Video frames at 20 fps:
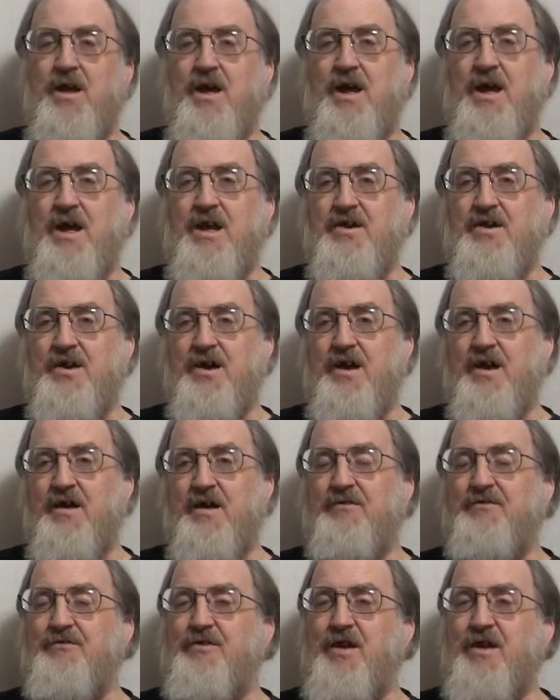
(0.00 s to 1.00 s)
And uh,
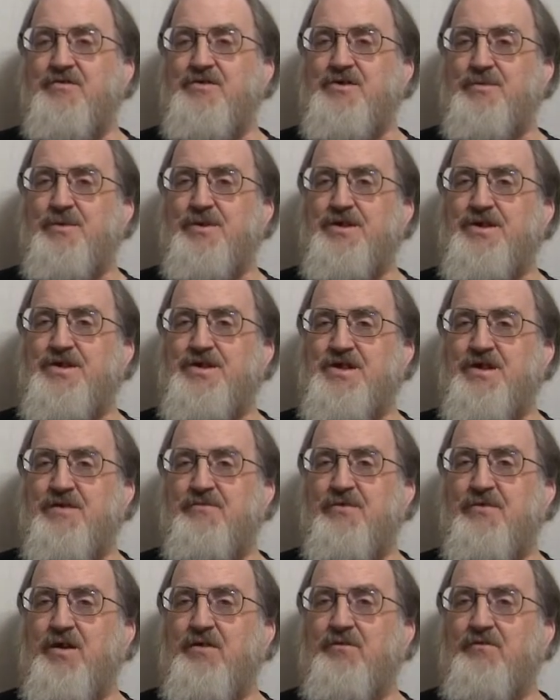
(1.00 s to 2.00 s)
if you have someone that's
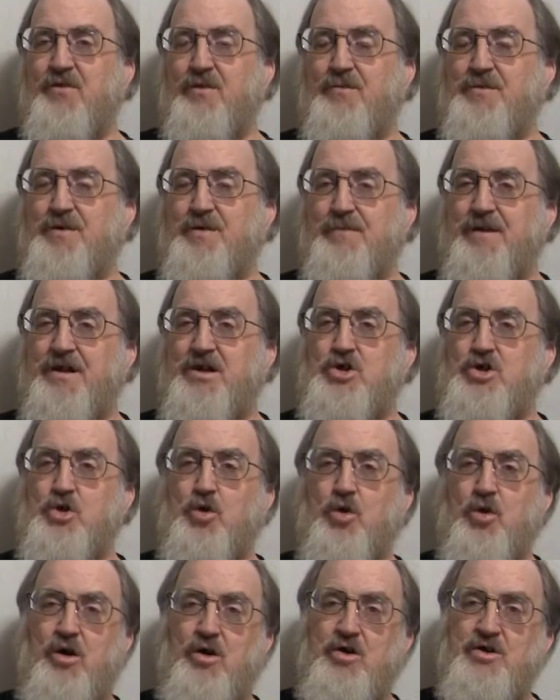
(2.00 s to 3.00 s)
suffering from dementia
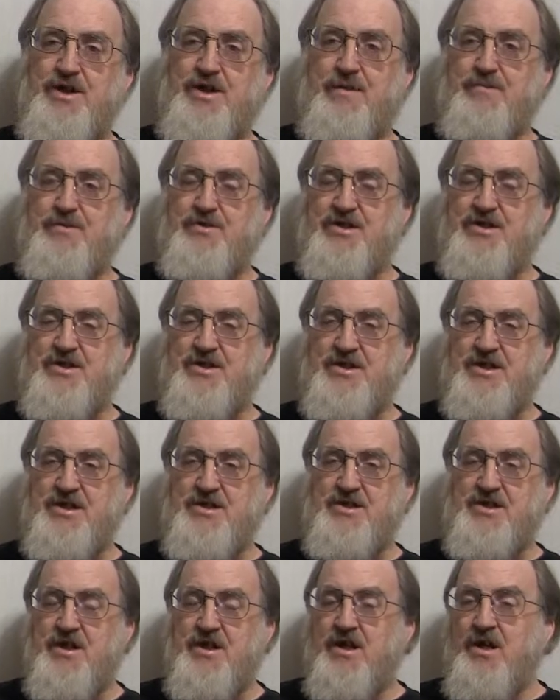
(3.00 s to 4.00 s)
or Alzheimer's
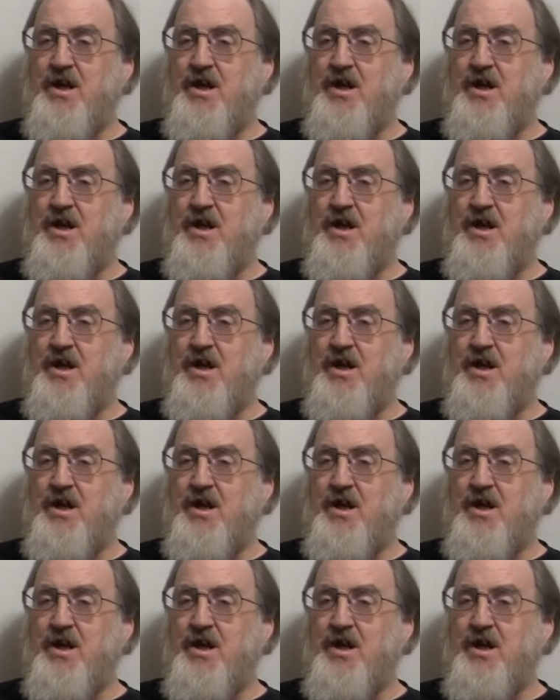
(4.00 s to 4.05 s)
disease,